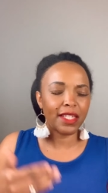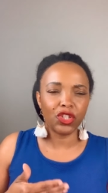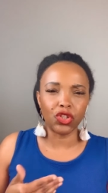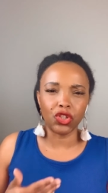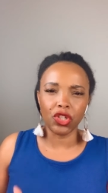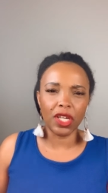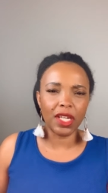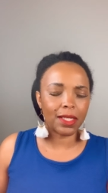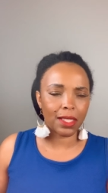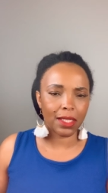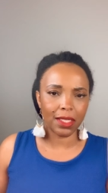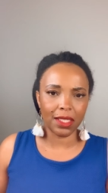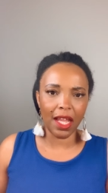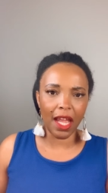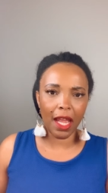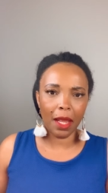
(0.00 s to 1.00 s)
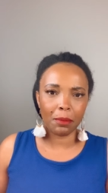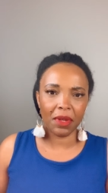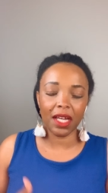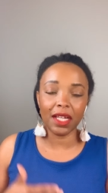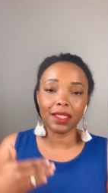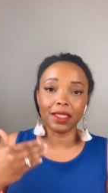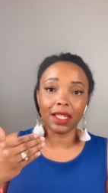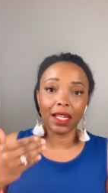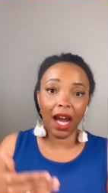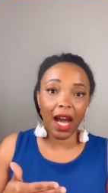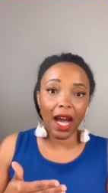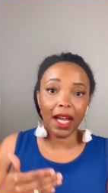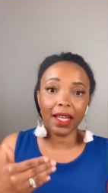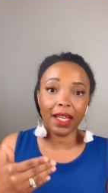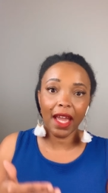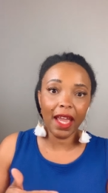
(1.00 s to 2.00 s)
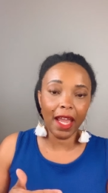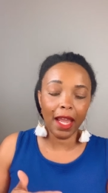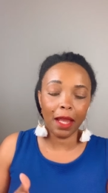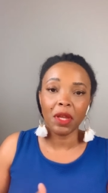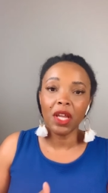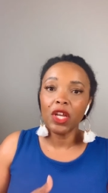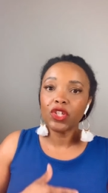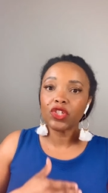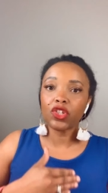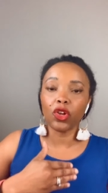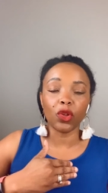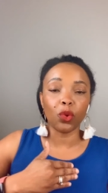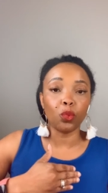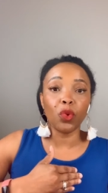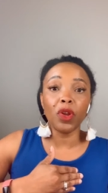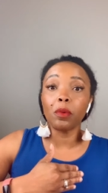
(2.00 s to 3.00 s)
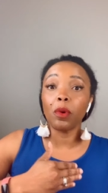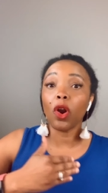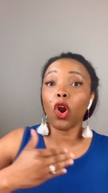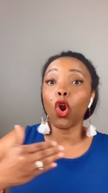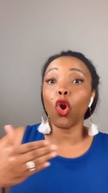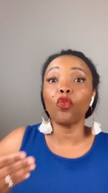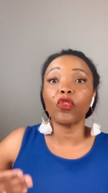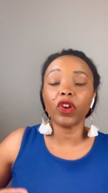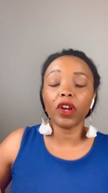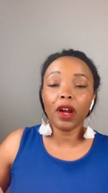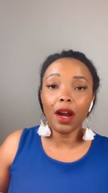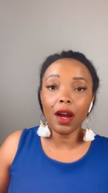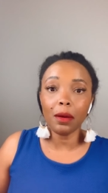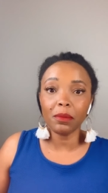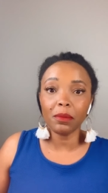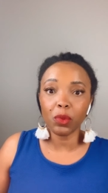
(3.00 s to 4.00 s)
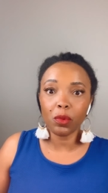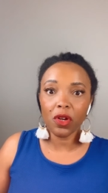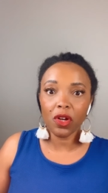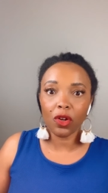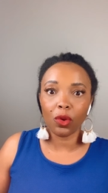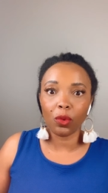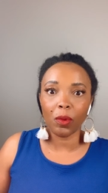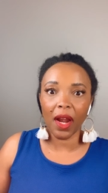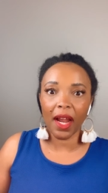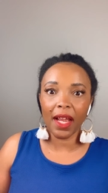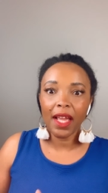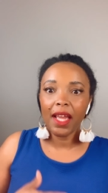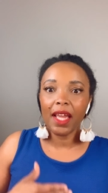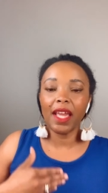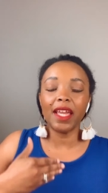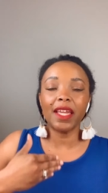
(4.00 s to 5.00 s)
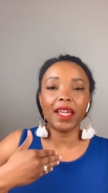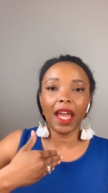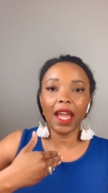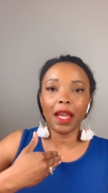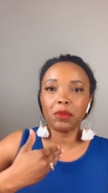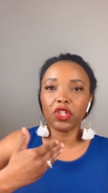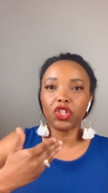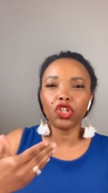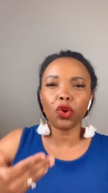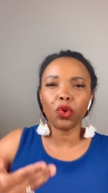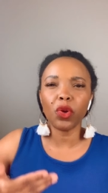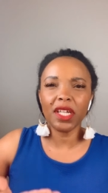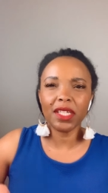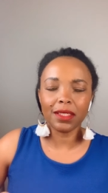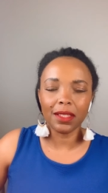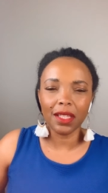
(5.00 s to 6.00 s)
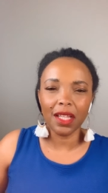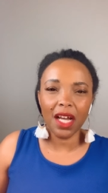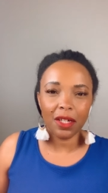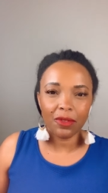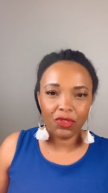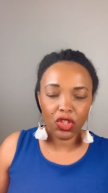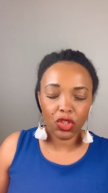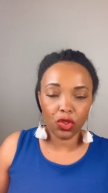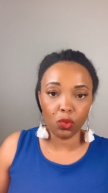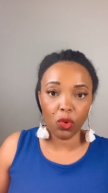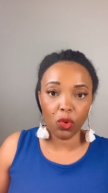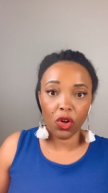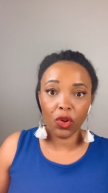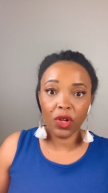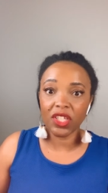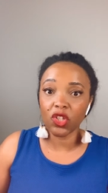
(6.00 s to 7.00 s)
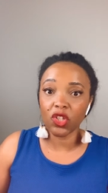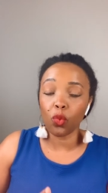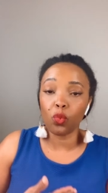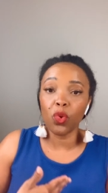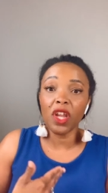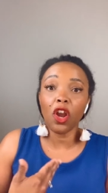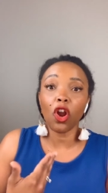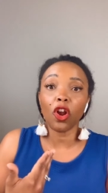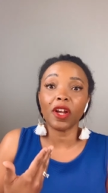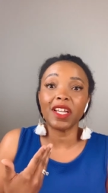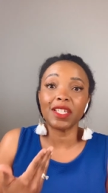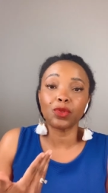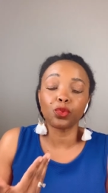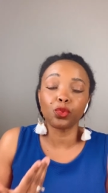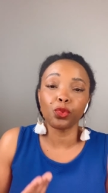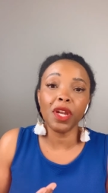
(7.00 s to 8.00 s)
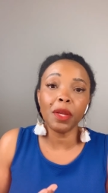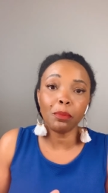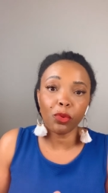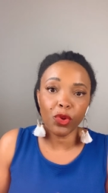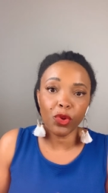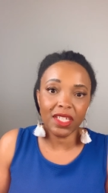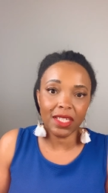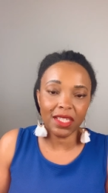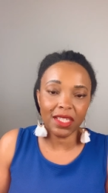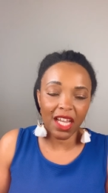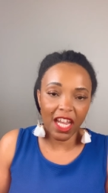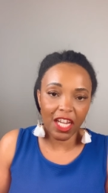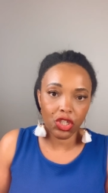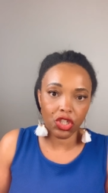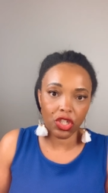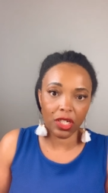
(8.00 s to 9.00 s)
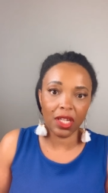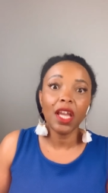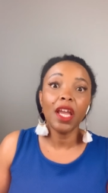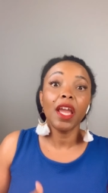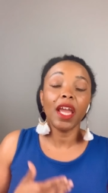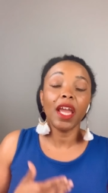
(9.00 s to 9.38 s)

in in Jesus' name, because God came so that we will overcome the world, right? He came to show his love to the world. And so we are his representation